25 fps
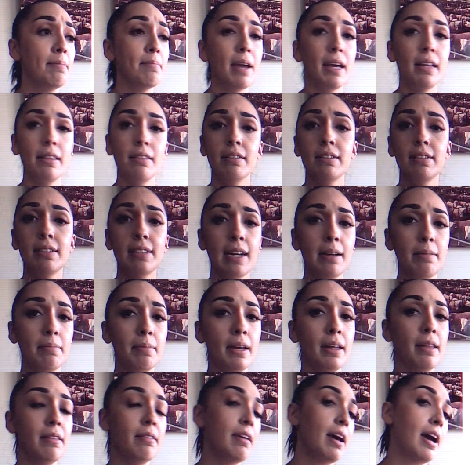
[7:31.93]
made the
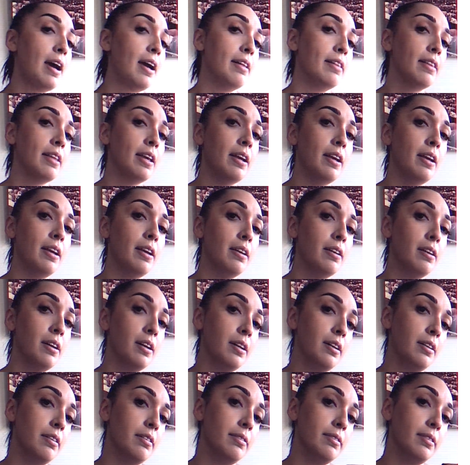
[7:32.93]
statement that the
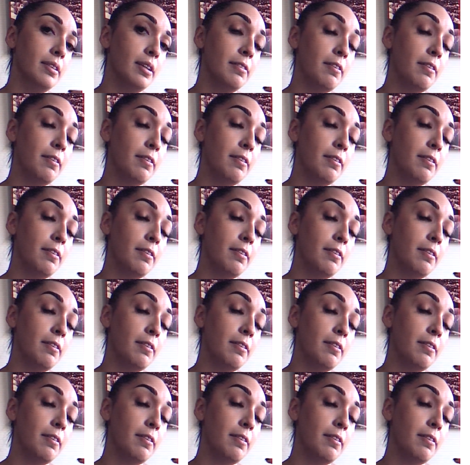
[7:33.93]
uh,